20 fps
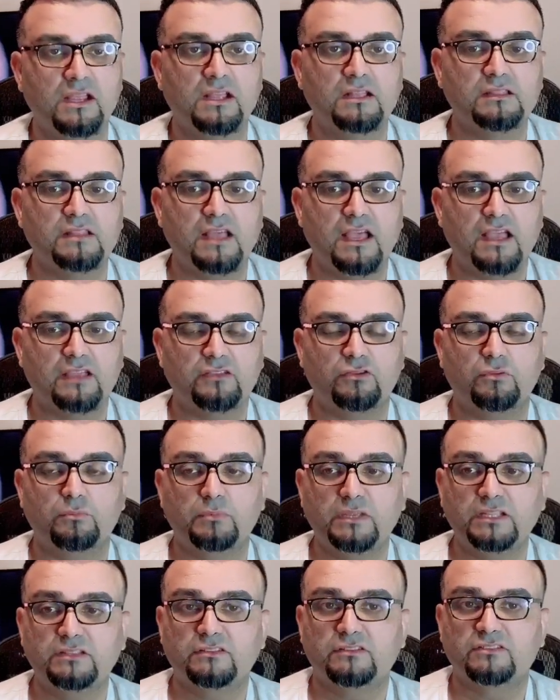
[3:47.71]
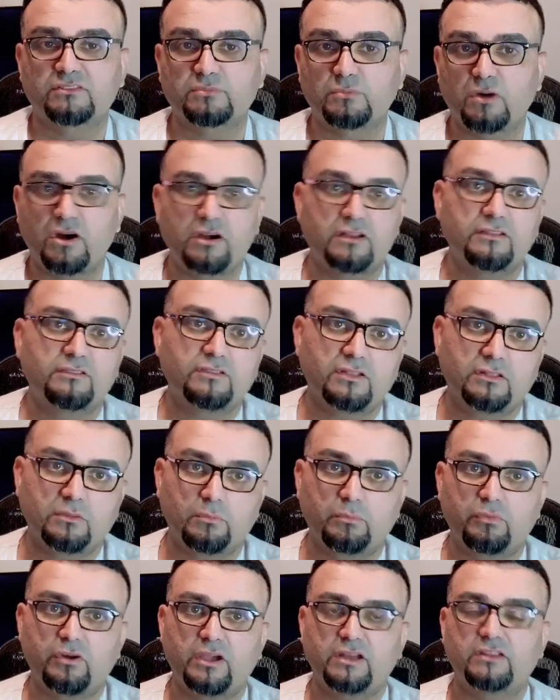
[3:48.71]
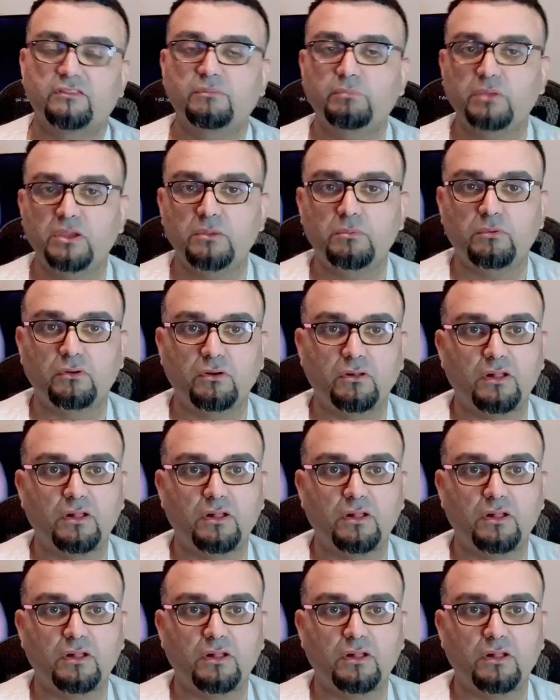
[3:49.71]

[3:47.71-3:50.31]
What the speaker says: that you meet the smartest and the brightest people,